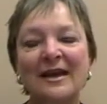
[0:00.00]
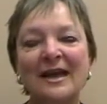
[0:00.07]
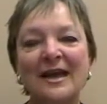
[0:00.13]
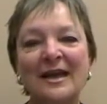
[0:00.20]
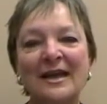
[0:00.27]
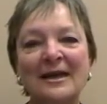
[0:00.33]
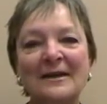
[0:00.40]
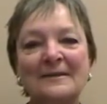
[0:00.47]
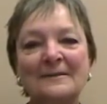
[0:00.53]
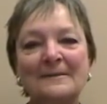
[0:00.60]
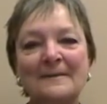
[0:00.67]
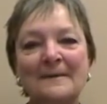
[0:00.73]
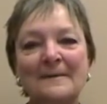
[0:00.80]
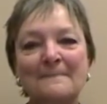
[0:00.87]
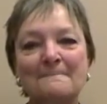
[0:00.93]

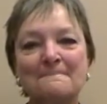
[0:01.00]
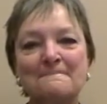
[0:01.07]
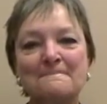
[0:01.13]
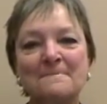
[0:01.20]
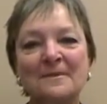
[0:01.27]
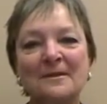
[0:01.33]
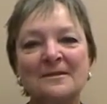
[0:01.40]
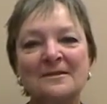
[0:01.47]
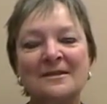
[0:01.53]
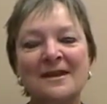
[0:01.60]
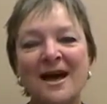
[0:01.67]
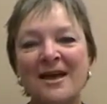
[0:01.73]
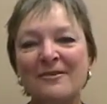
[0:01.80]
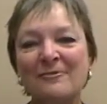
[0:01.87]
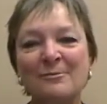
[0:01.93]
And to
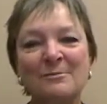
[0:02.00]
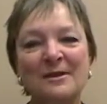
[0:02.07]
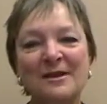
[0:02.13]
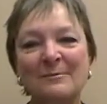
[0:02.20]
not ever be